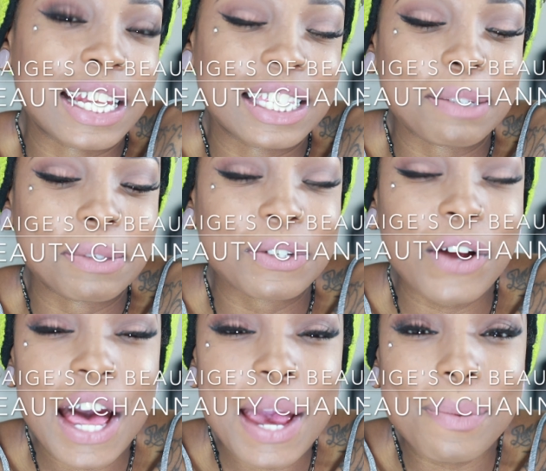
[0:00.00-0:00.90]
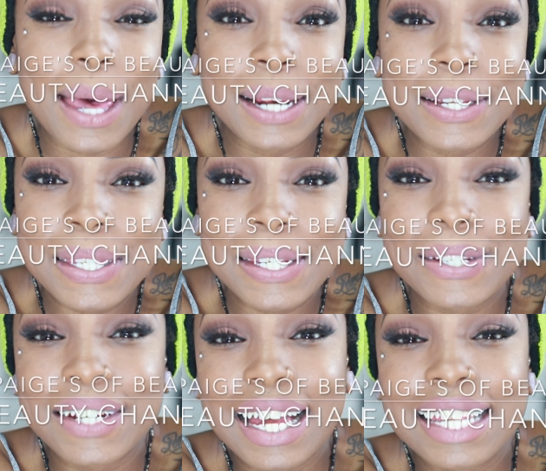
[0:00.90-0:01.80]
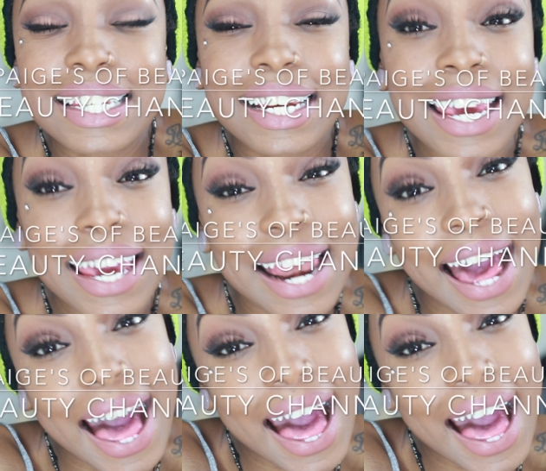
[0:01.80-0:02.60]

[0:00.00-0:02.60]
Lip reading: and subscribe, and I'll see you guys later.